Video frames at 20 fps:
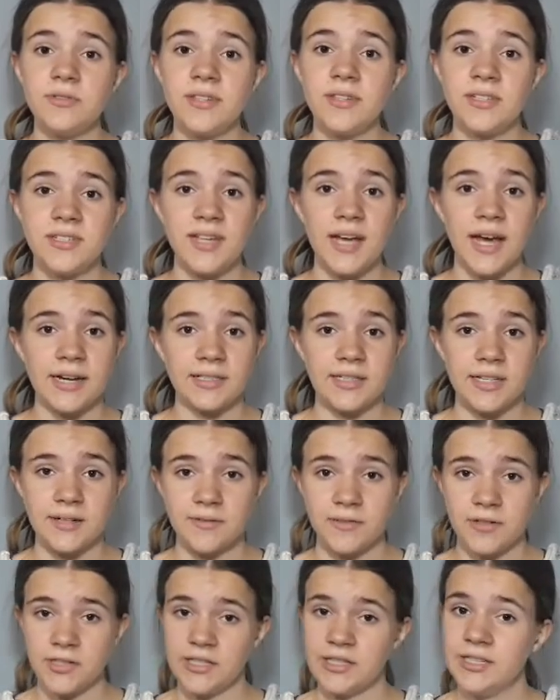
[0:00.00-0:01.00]
used this tactic
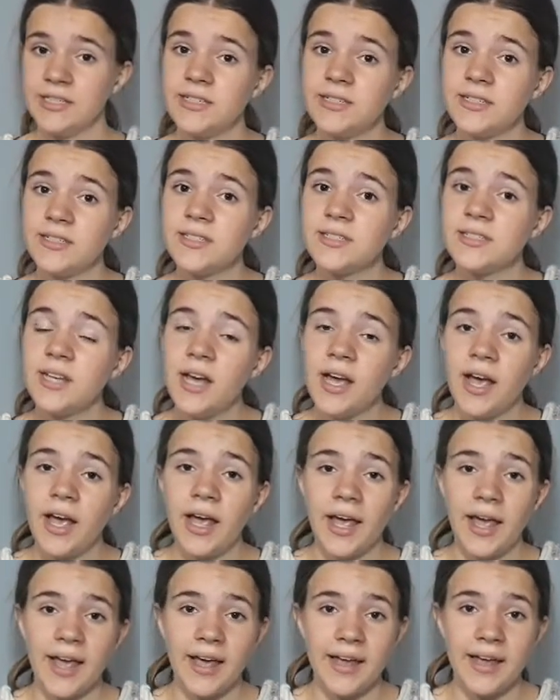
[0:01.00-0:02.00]
for years
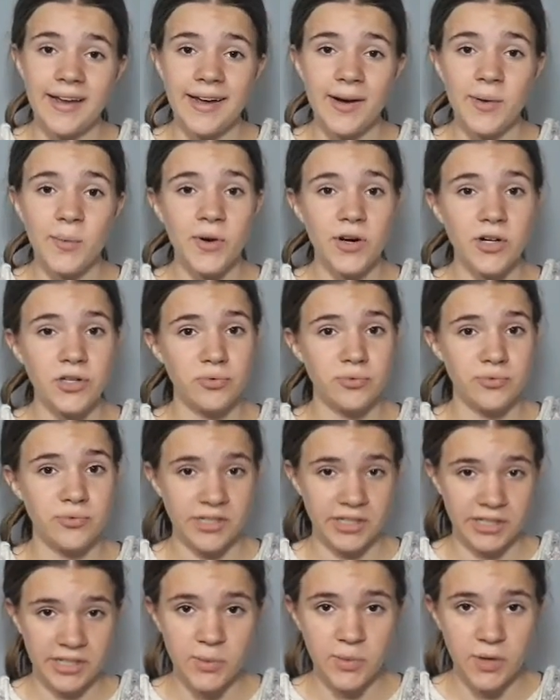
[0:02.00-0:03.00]
and it worked
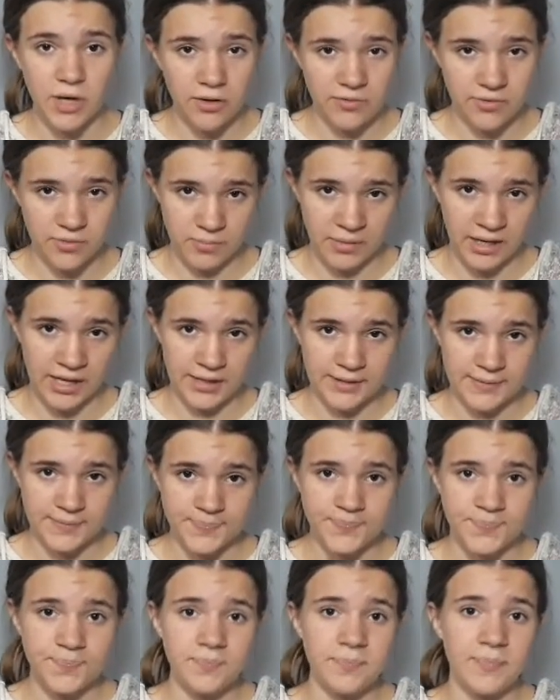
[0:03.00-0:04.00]
really well for me.
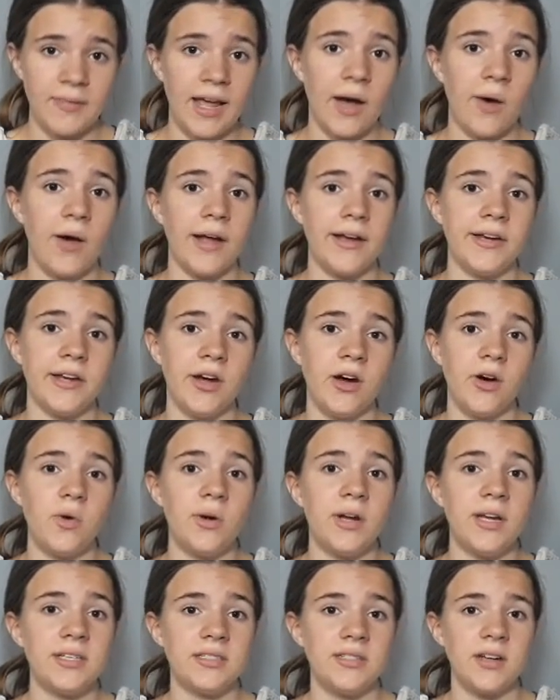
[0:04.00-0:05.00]
Now I
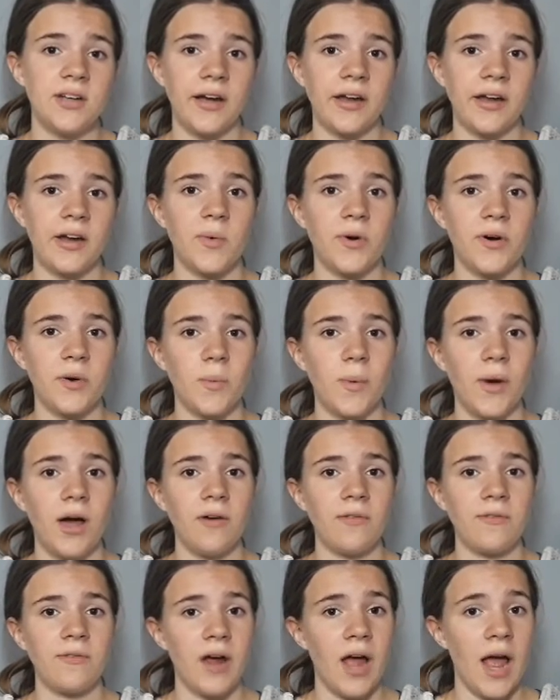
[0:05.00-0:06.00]
know it's not going to work
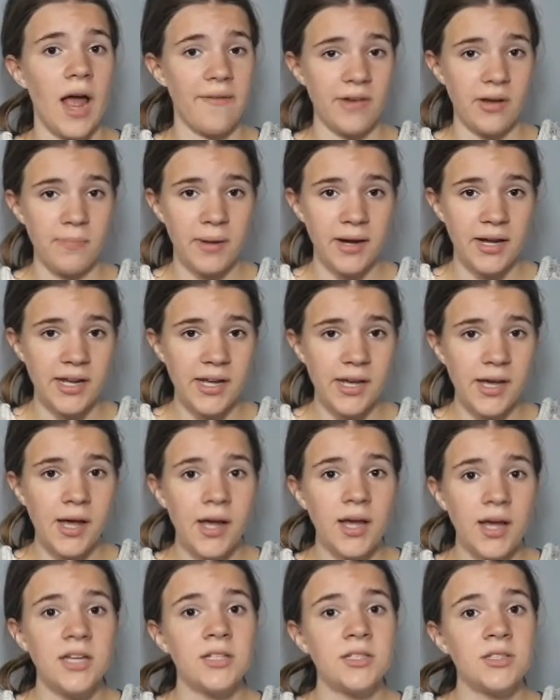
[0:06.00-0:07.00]
well for everybody,
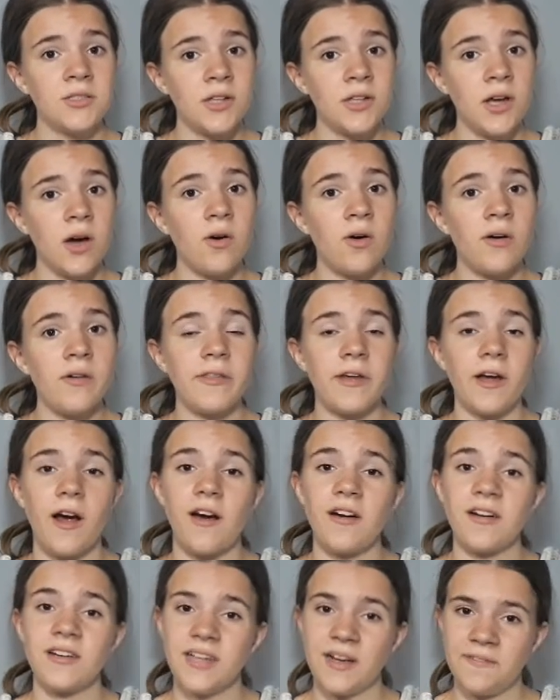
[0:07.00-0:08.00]
so there
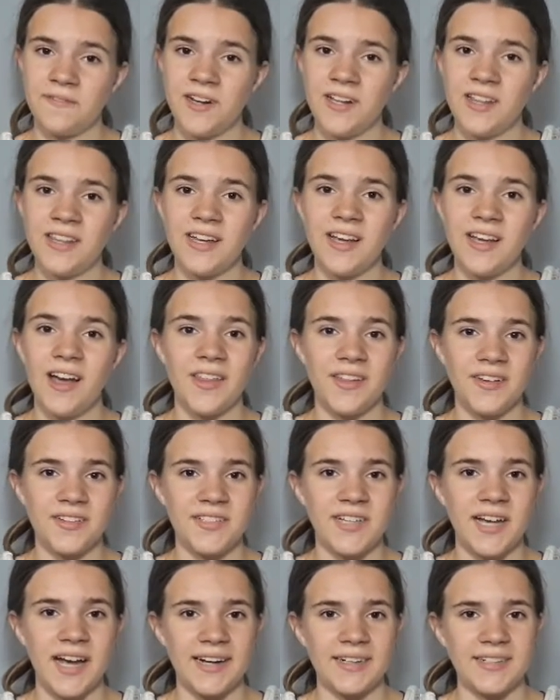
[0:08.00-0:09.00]
are definitely other
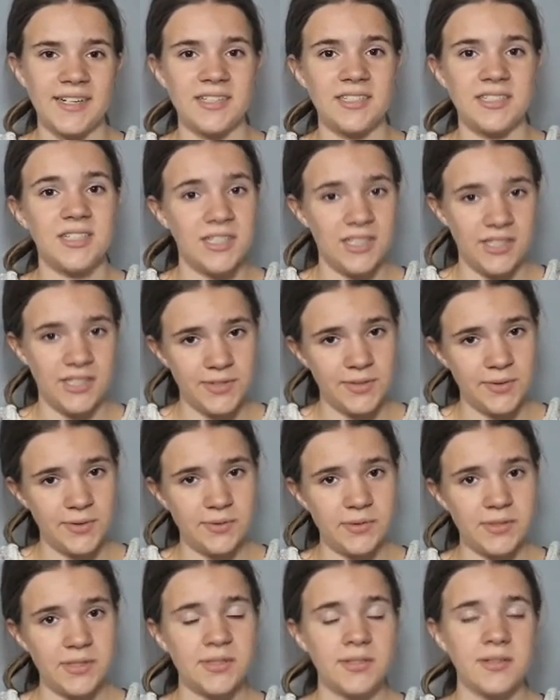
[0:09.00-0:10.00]
tactics to
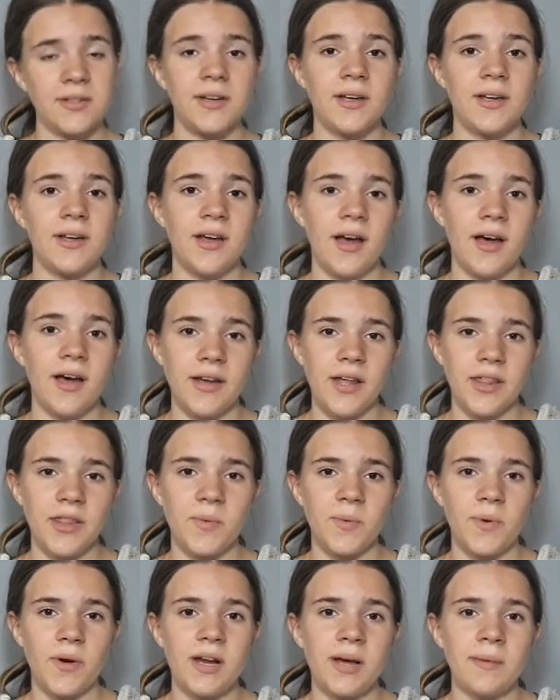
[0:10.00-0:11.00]
use.
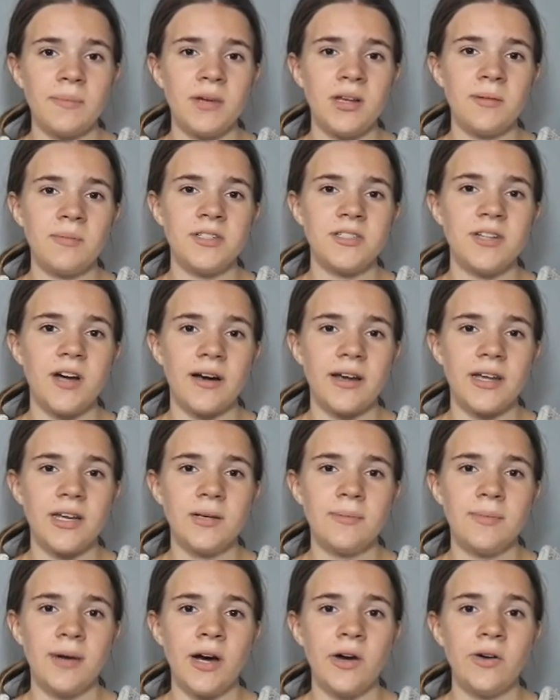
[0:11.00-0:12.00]
Another one I'm going to be
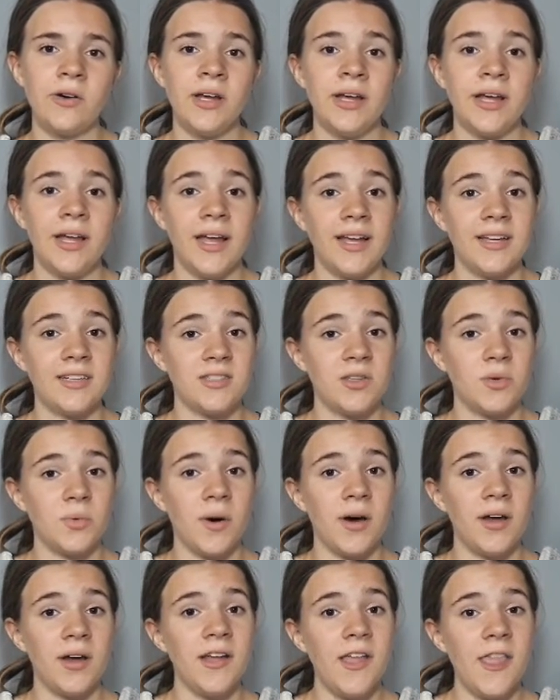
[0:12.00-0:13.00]
talking about is the
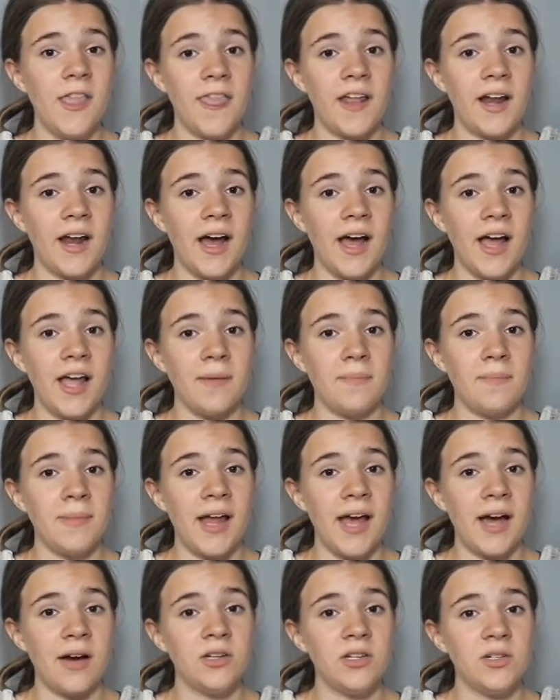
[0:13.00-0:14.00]
one that I am
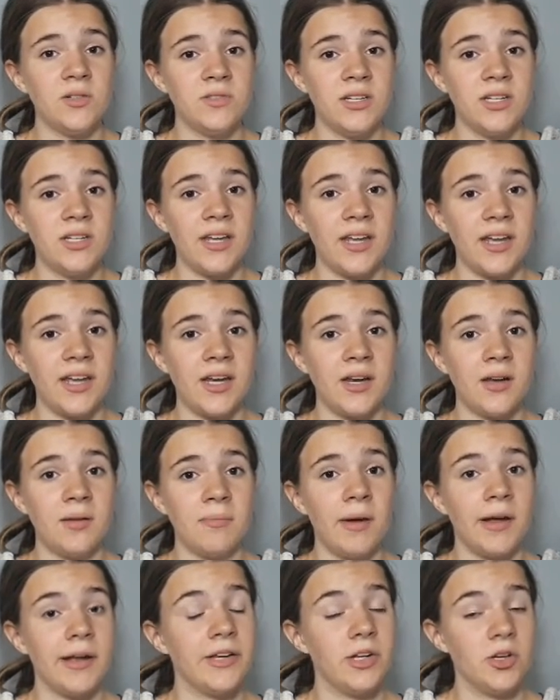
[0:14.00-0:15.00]
now using in
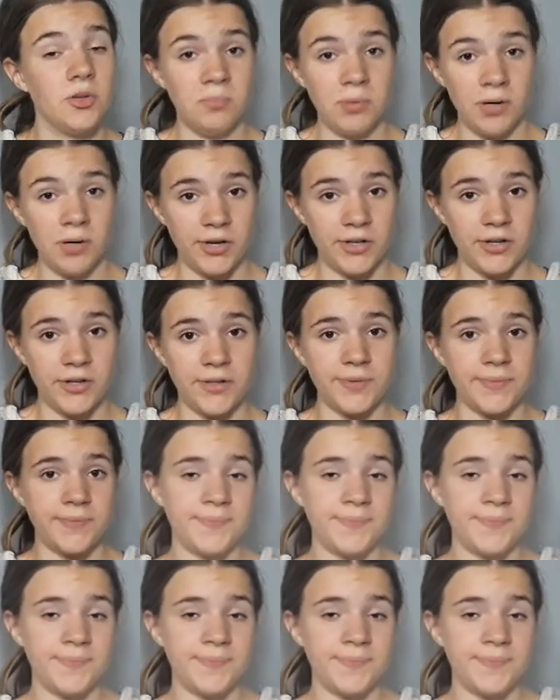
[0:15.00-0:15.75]
my new book.